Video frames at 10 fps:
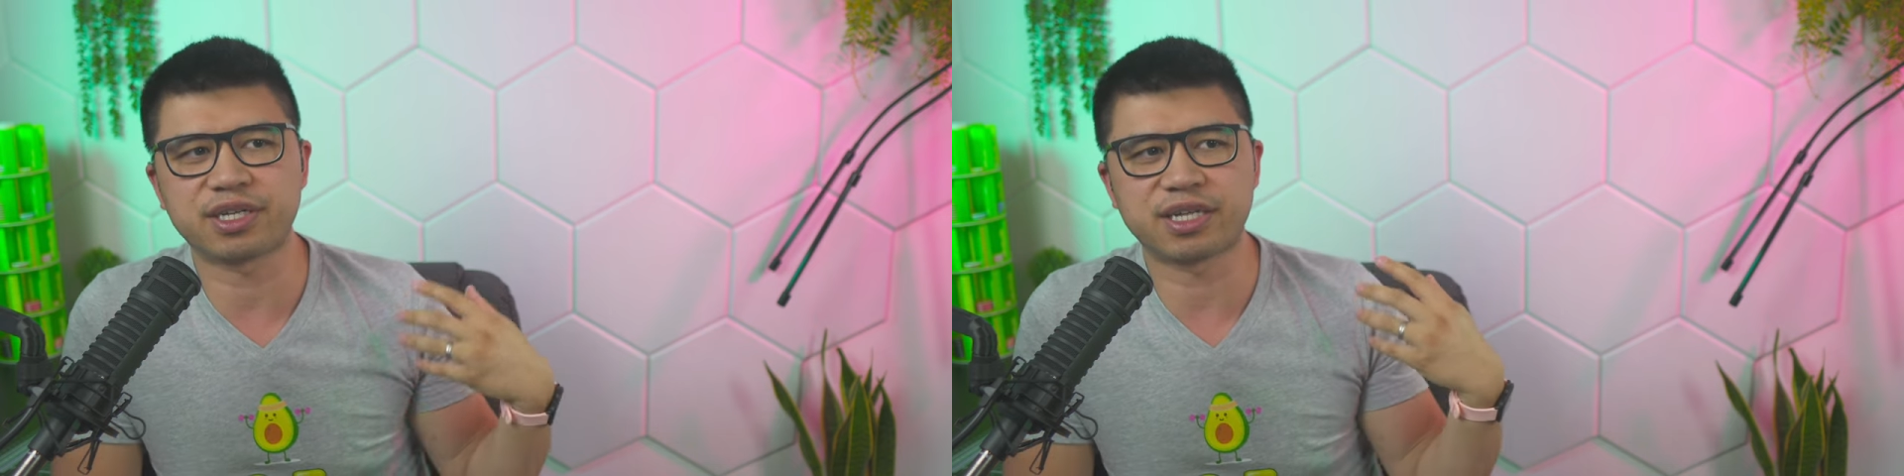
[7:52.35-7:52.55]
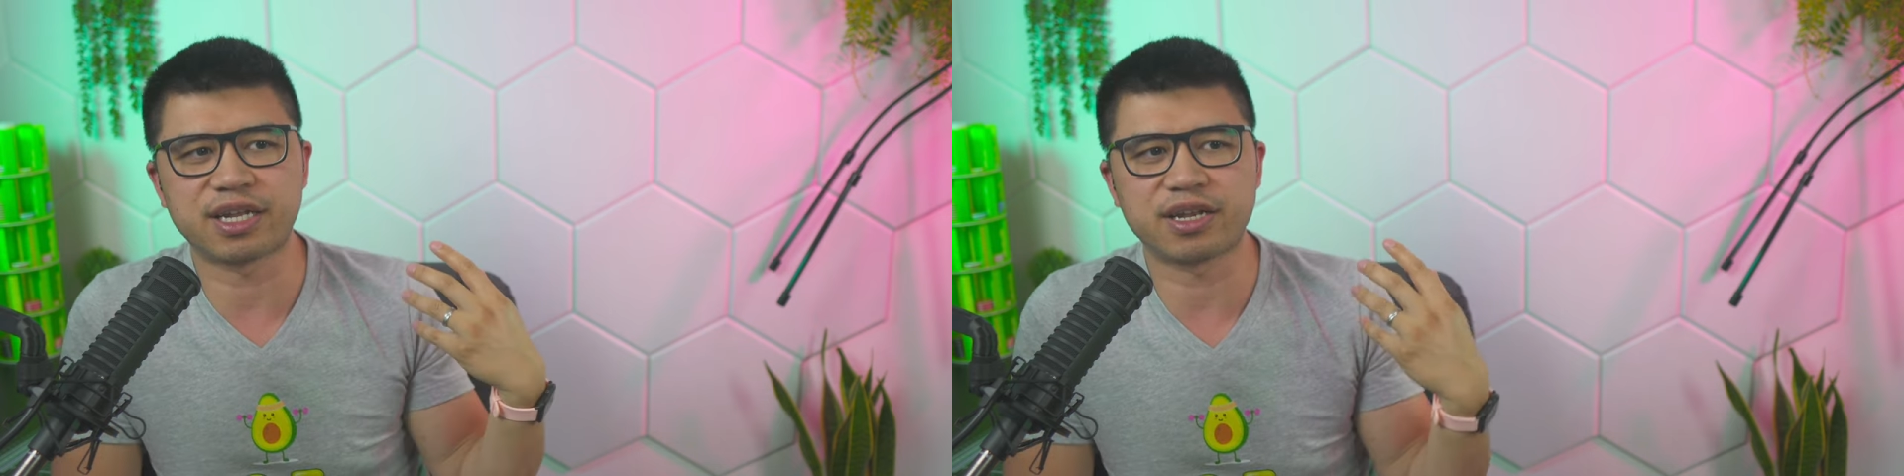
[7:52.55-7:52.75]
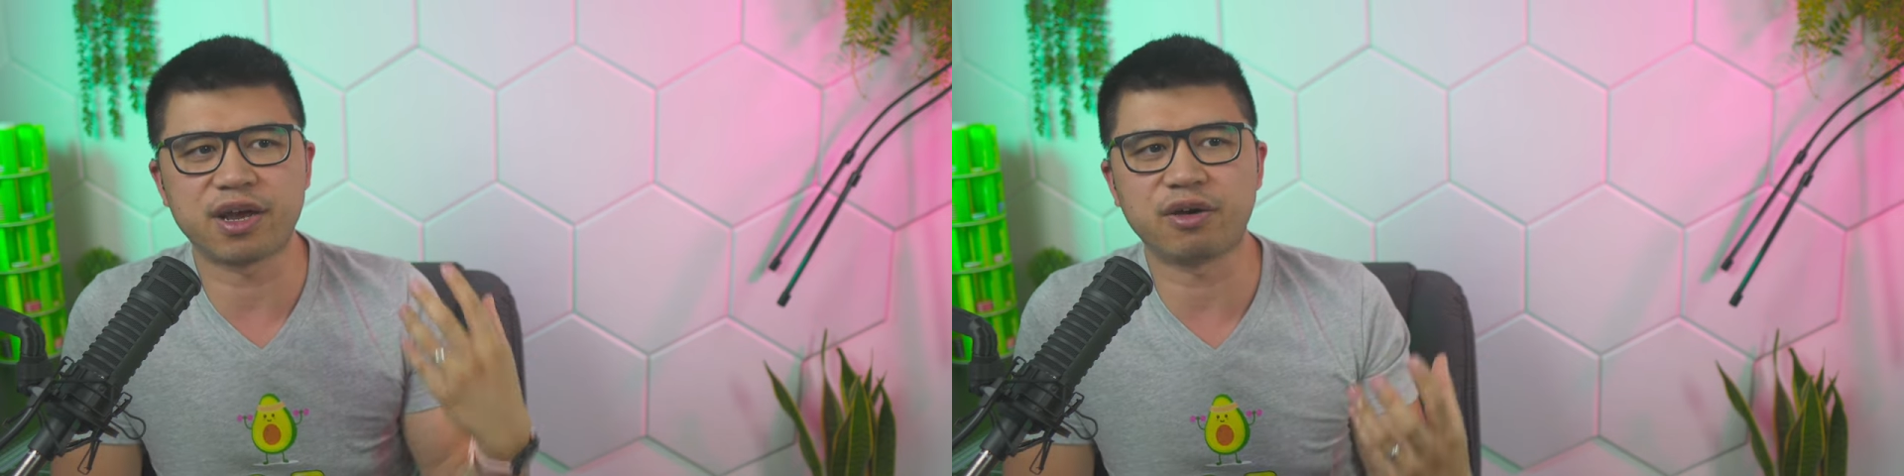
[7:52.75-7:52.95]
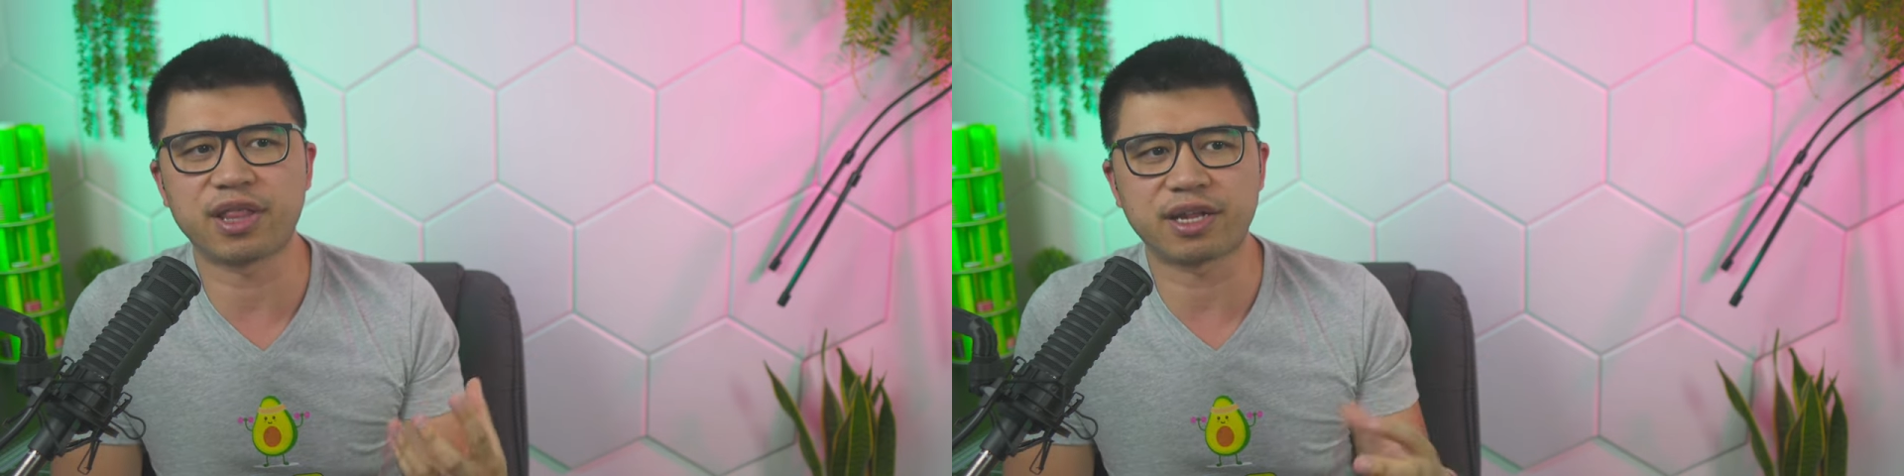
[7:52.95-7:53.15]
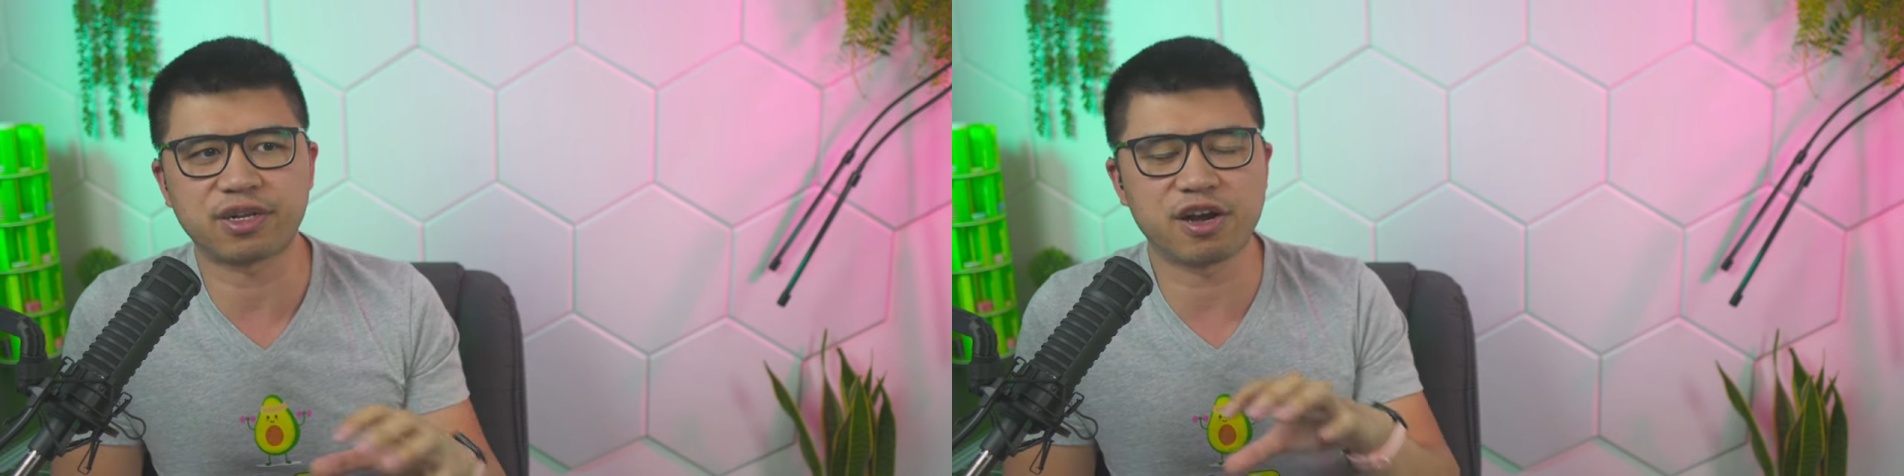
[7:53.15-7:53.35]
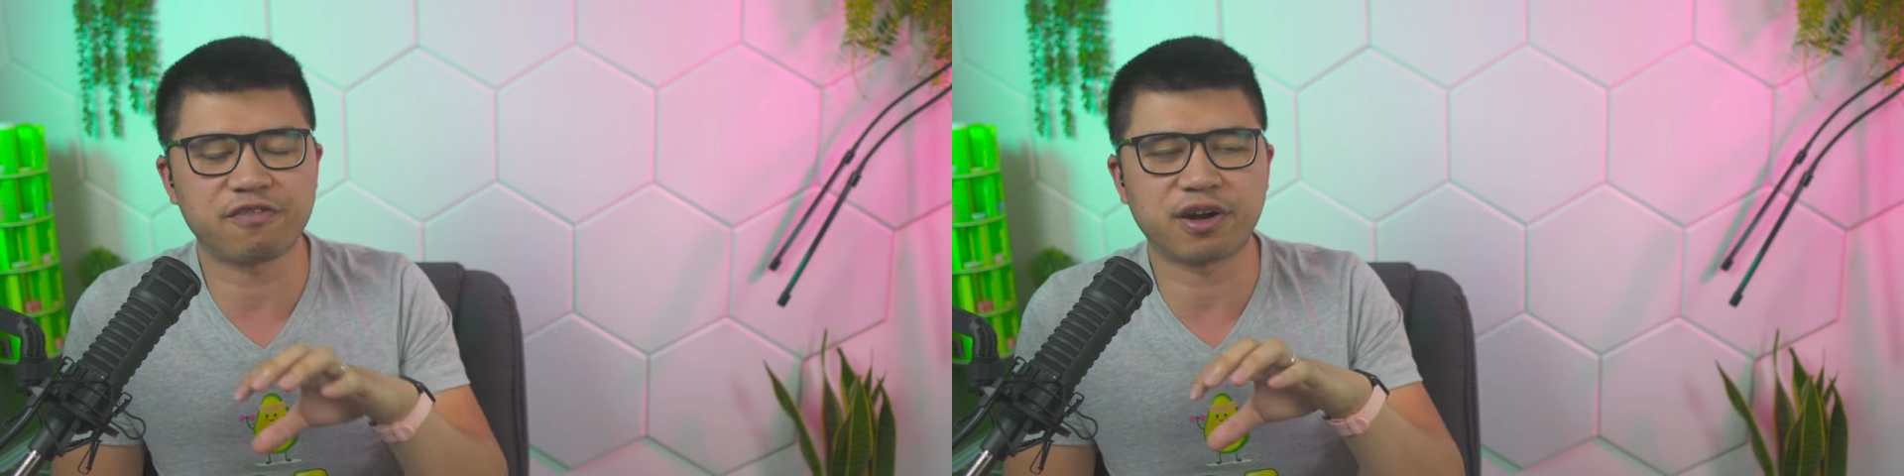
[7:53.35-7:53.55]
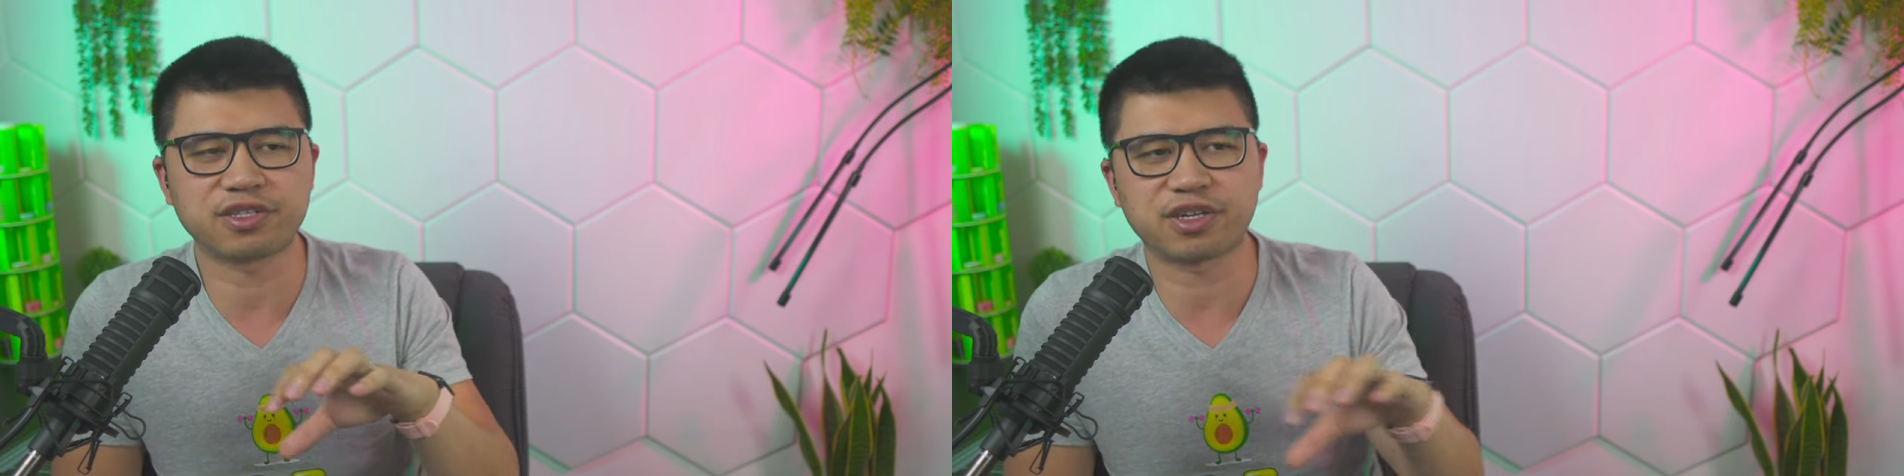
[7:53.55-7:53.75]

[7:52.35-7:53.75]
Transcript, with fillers: can know that golf carts